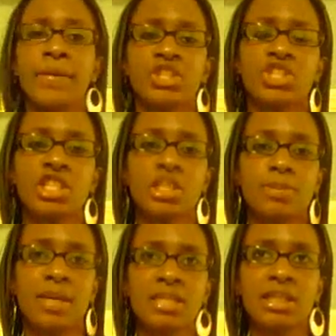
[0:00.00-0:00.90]
But
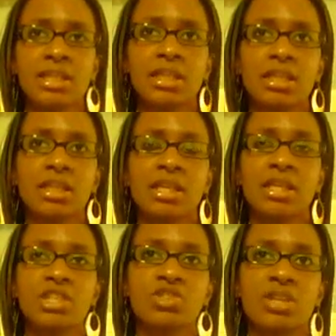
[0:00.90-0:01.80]
he's
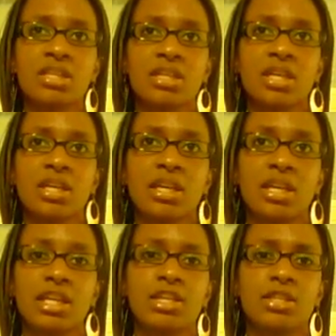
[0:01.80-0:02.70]
trying to say
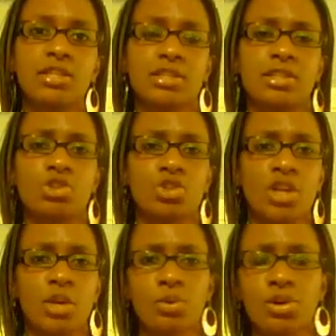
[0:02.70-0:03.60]
that he's still
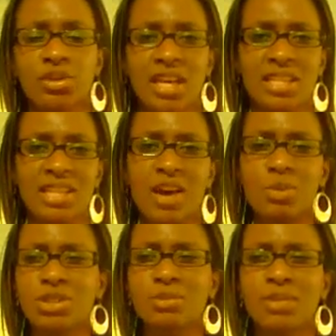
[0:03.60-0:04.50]
trying to work things
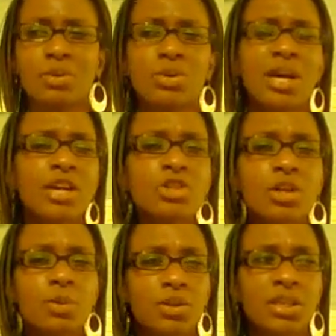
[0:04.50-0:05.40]
out, which I'm like, well, how are you
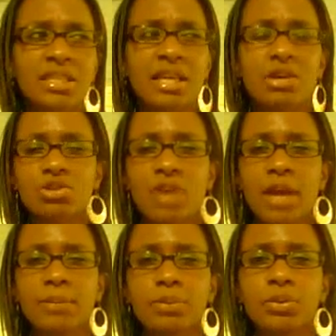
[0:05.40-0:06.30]
trying to work things out,
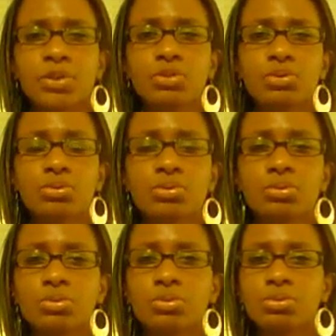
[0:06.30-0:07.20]
Scrappy, when
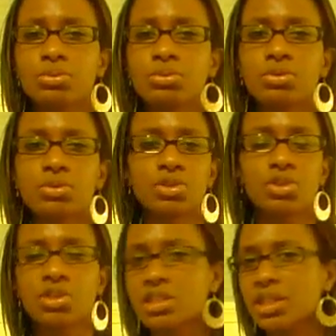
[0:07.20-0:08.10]
you
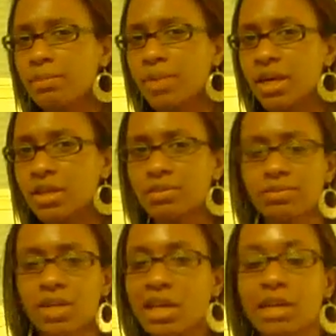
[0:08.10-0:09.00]
seeing
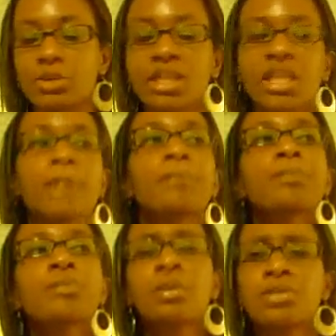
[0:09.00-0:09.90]
Bucky? I don't get that.
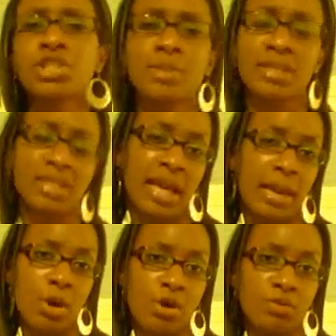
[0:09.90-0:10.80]
She's basically
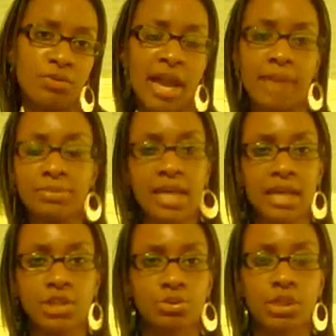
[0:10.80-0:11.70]
like, I'm over it. I'm
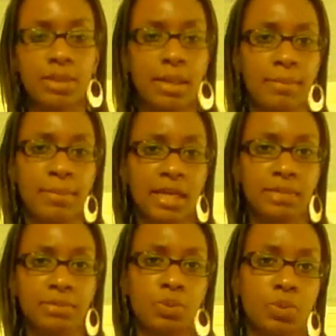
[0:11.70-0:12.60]
tired of you keep coming
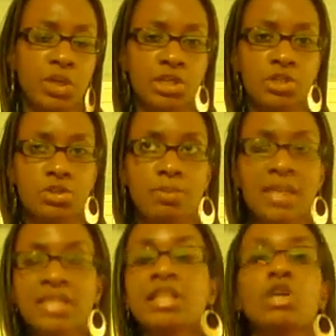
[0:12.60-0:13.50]
back to me when it's
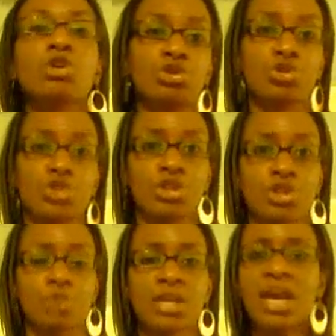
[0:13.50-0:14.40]
basically on your
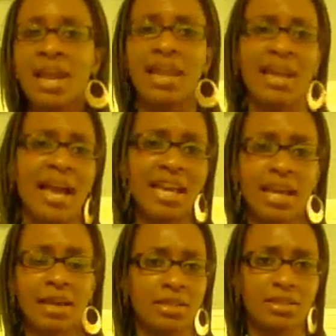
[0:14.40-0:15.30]
terms. Like, I
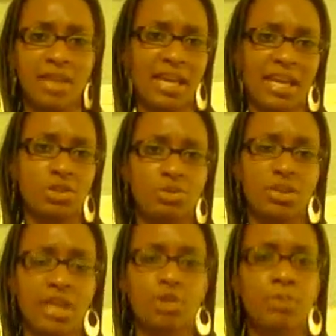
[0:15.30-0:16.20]
can't
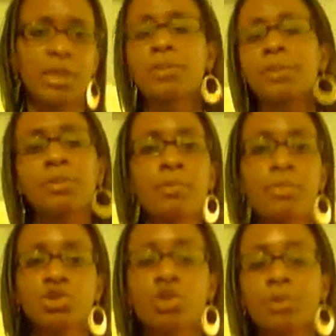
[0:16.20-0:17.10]
do that. You're playing with
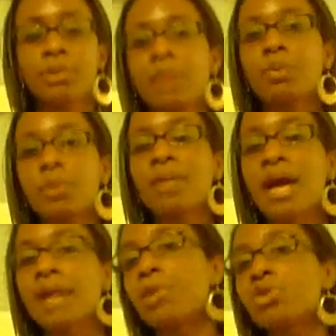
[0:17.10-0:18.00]
people. You're playing with
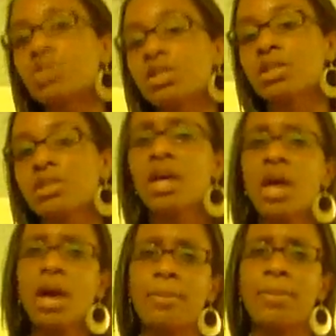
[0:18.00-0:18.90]
my emotions
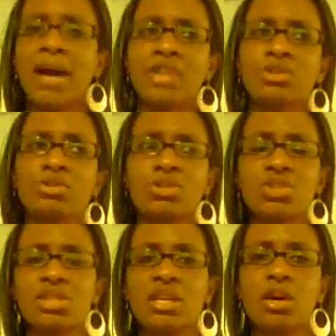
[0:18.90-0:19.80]
by, you know,
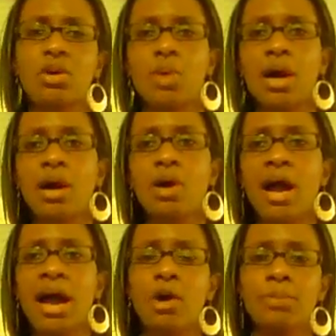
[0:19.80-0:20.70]
just saying, oh,
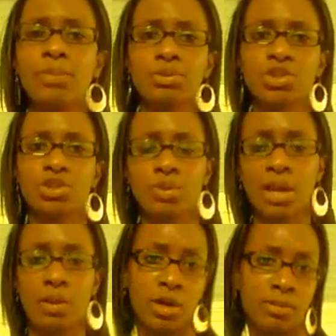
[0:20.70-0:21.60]
well, I'll be with you
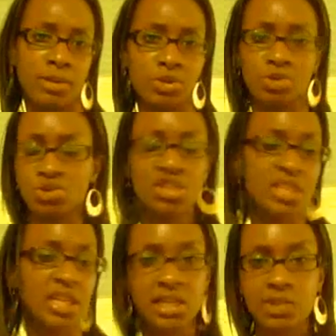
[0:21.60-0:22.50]
when I want to be with you. She
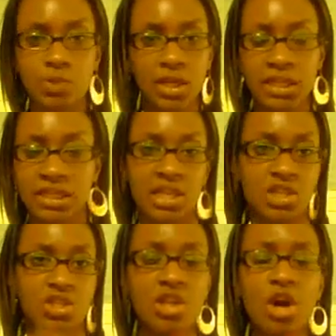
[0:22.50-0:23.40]
said it doesn't work like
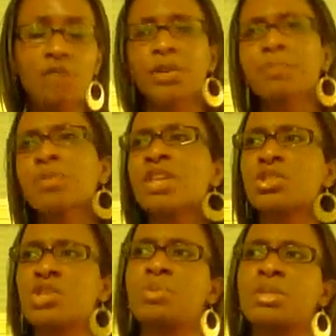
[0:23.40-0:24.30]
that, and she's over it.
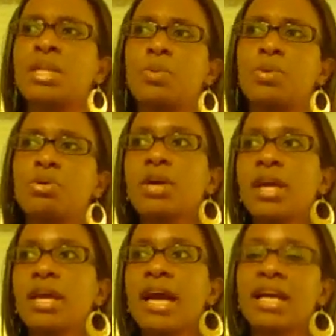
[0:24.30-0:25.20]
So he was like, well,
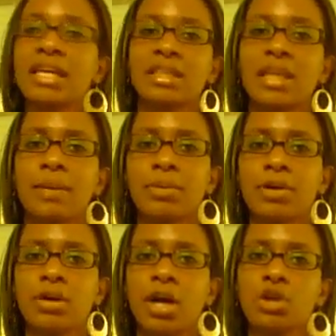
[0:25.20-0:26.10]
okay, I get that,
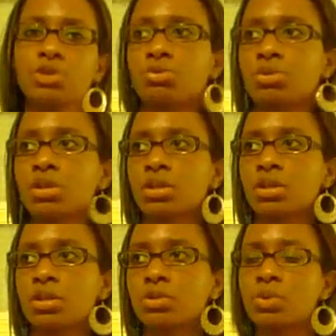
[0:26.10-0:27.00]
but you
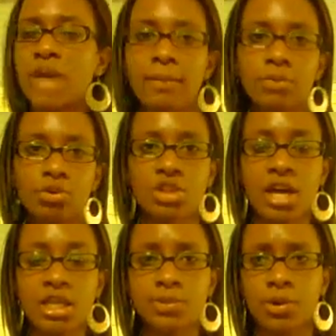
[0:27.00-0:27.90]
got me on
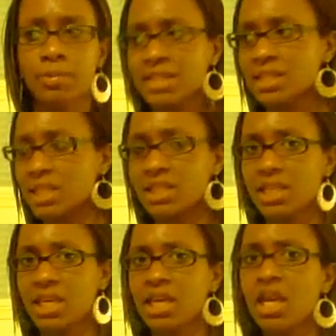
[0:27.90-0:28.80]
child support, basically
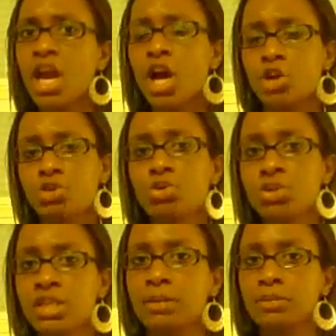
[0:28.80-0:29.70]
saying, are you
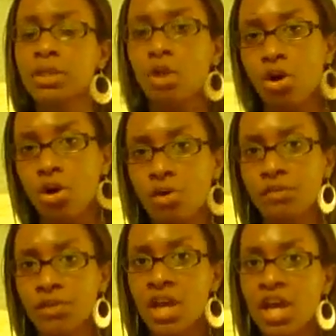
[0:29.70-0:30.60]
going to take me
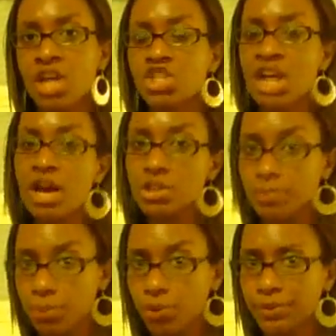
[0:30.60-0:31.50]
off child
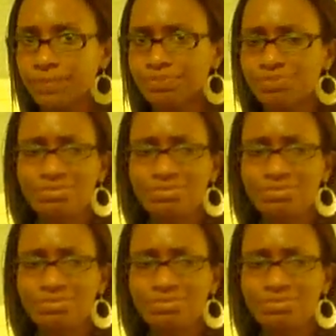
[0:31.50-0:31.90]
support?